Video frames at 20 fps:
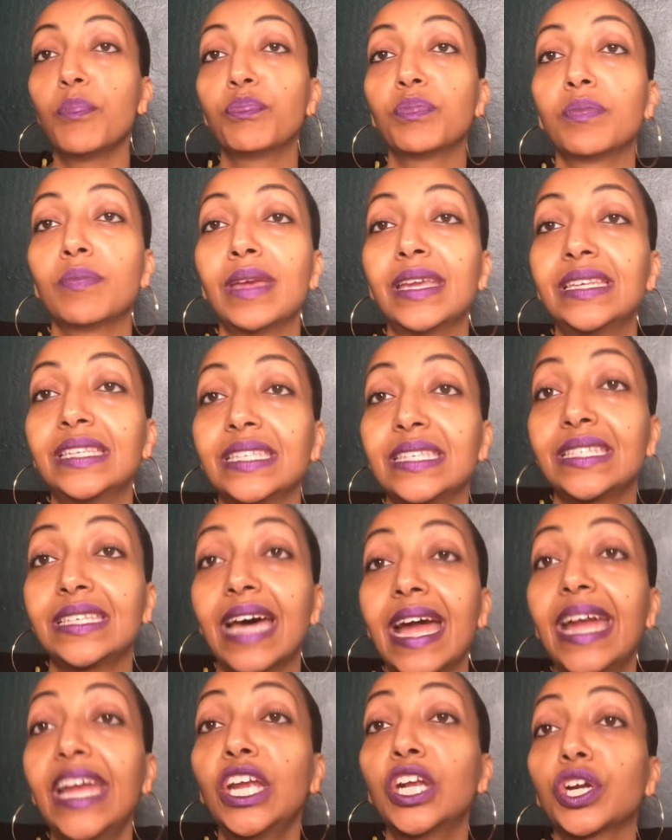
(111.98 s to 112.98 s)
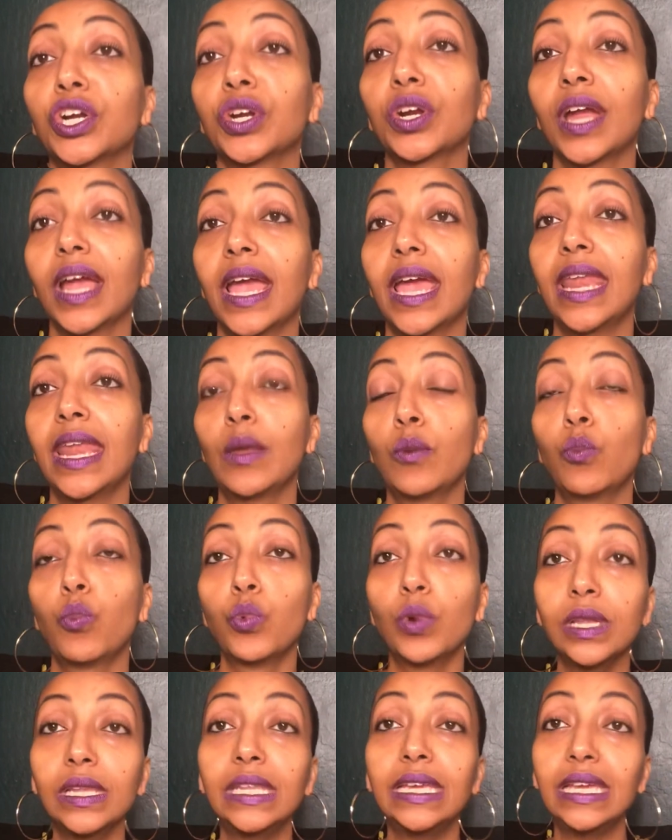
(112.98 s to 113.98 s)
may desire and
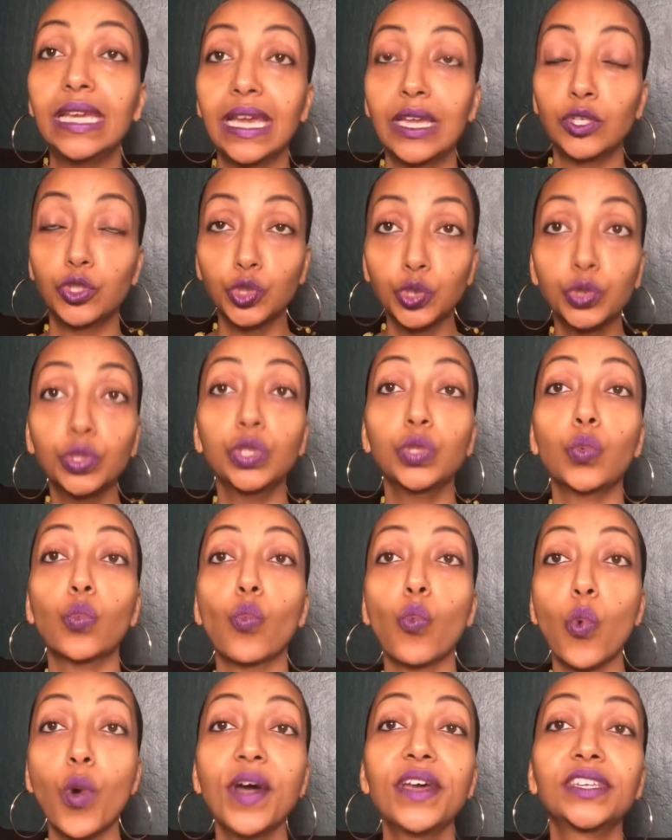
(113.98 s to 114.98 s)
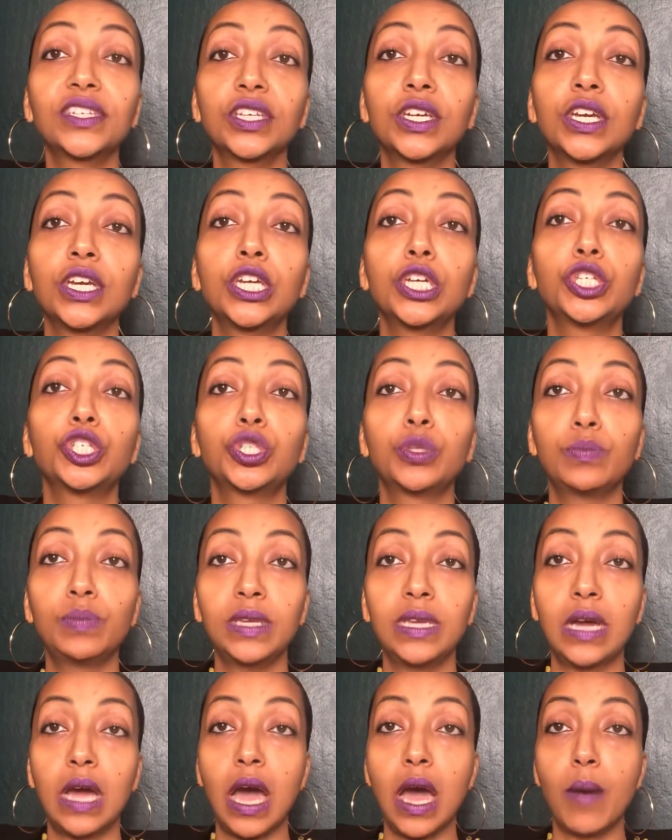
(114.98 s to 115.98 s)
really truly want to
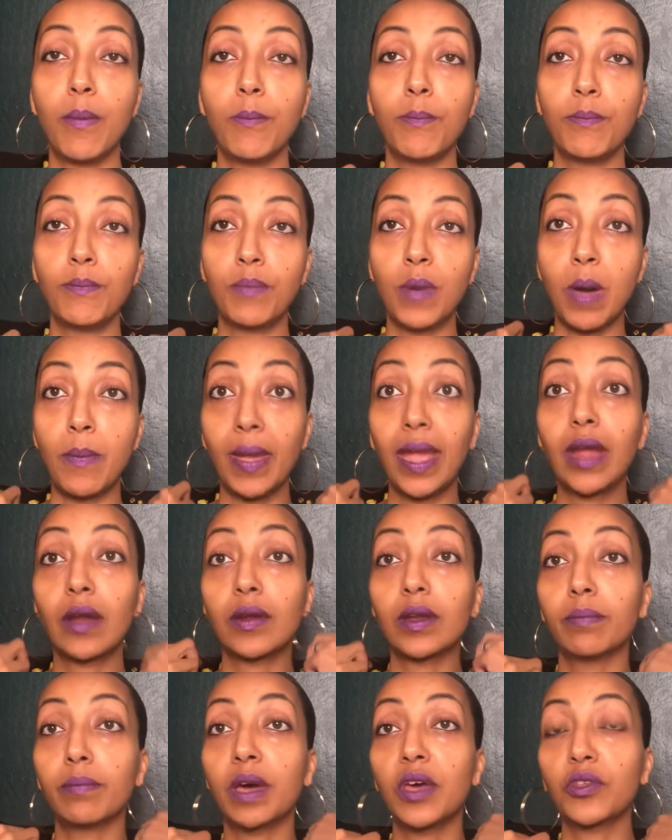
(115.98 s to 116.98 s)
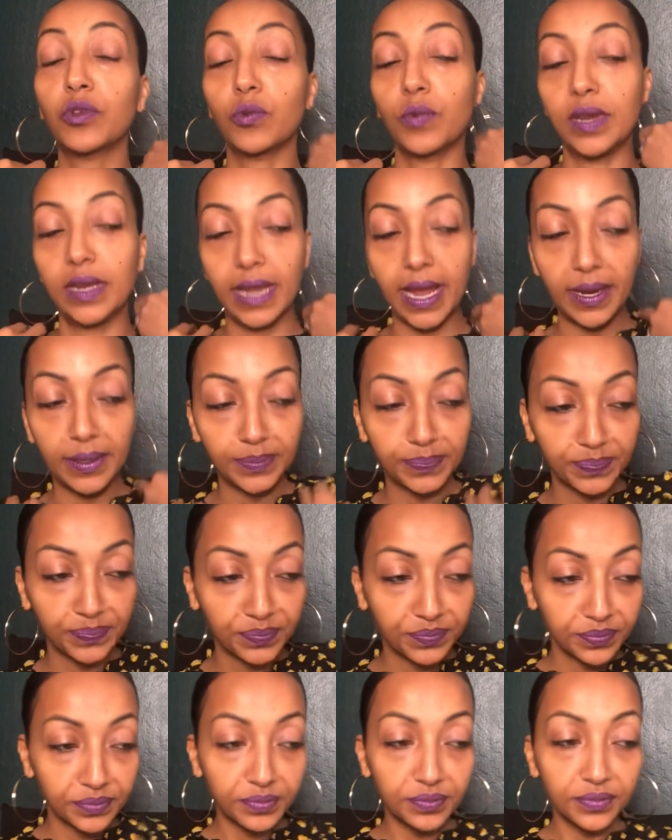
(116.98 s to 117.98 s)
be a parent, a mother one day,
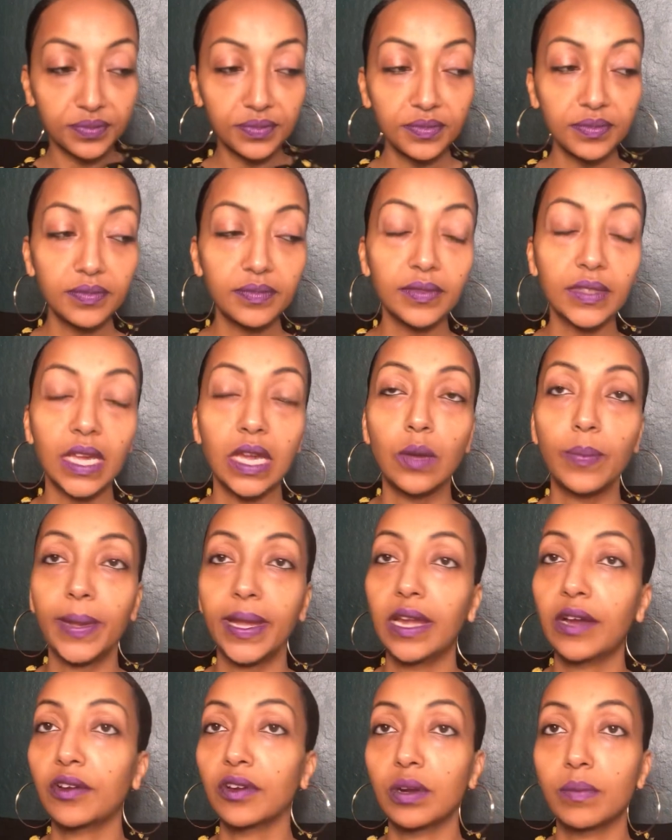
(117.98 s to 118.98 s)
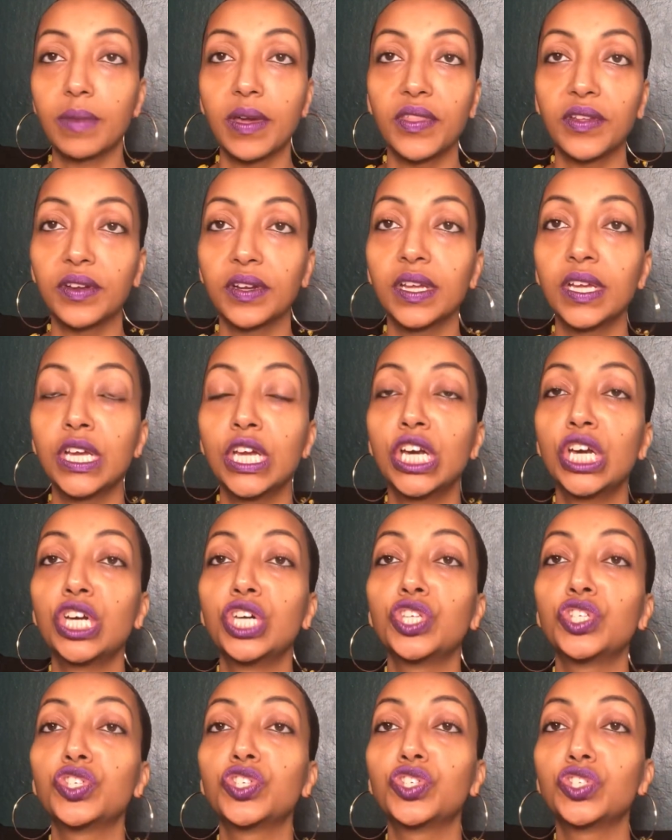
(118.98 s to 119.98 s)
a parent or a mother.
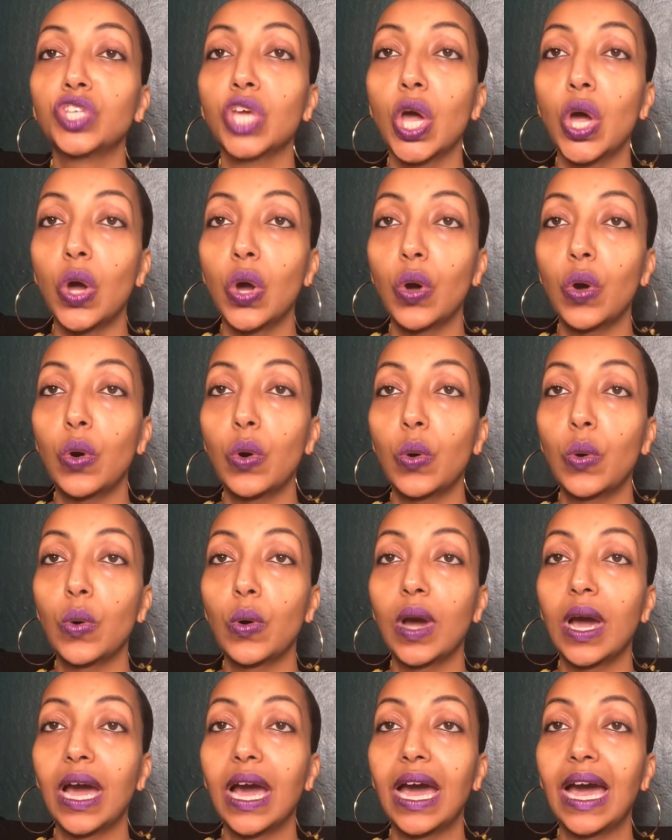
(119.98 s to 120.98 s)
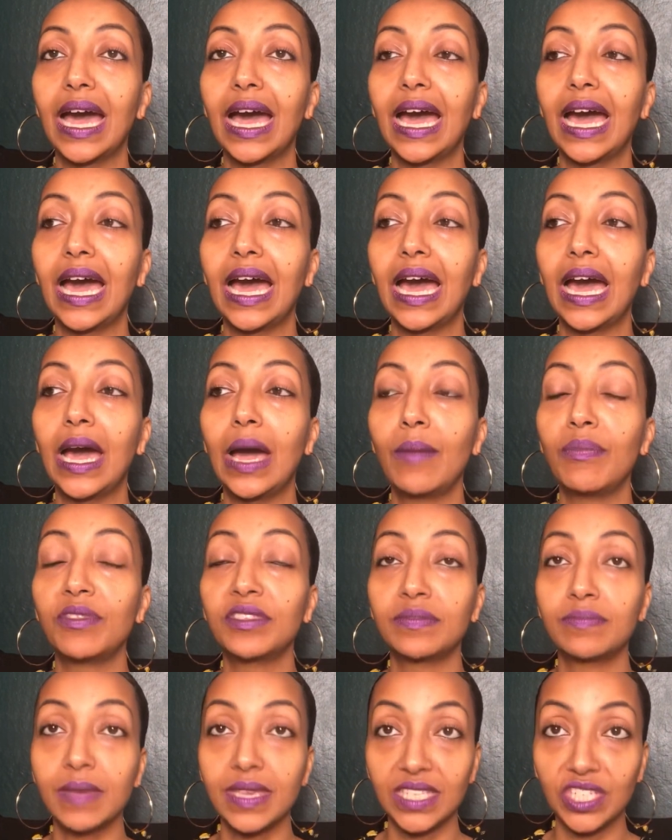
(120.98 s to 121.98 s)
So
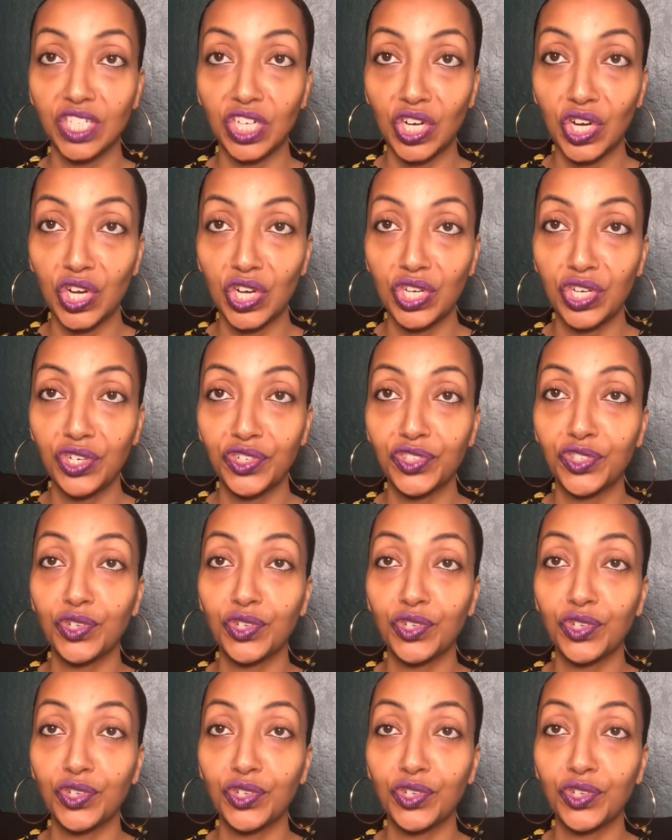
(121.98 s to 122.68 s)
this message I heard years